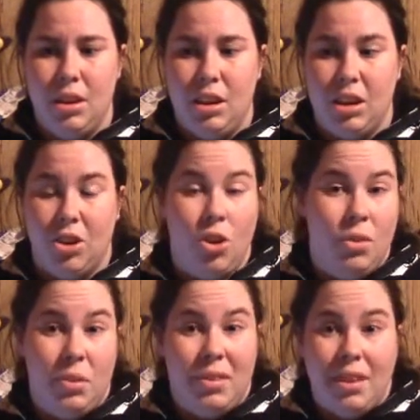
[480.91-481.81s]
it could go
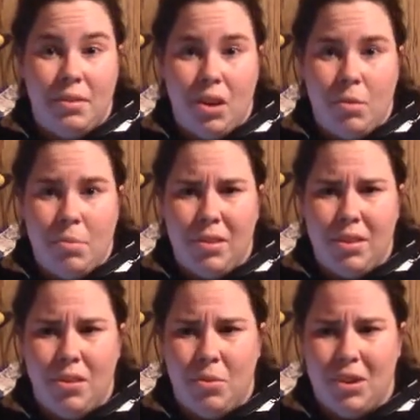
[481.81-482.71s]
into a self-harm
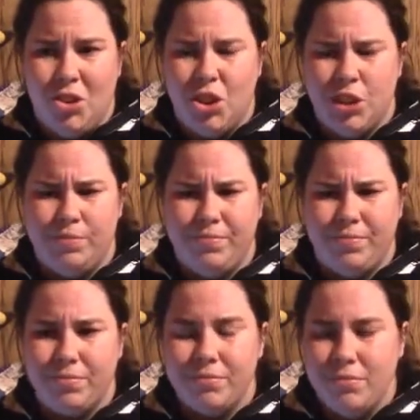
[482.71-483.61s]
episode, which
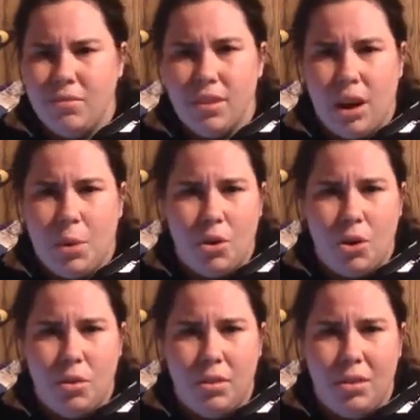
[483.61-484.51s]
I won't
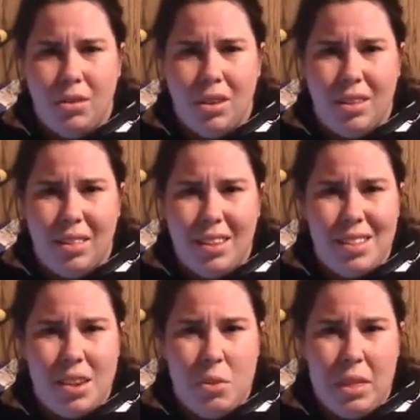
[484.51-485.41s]
go into
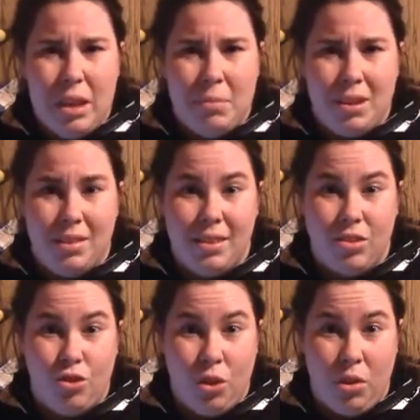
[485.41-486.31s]
detail with that because that's
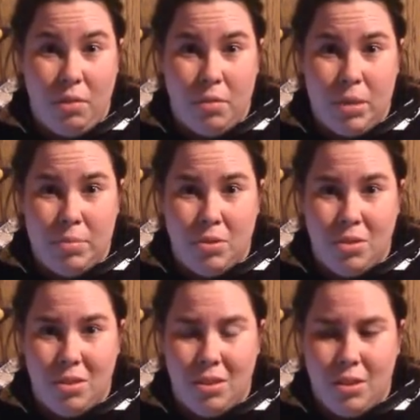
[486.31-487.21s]
triggering for
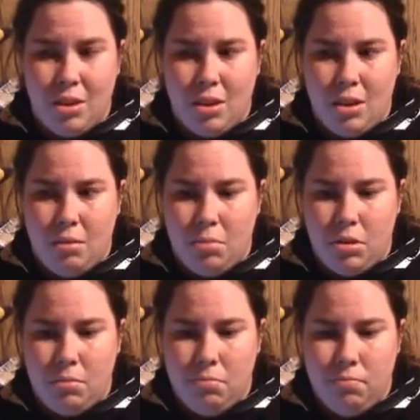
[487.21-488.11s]
people, but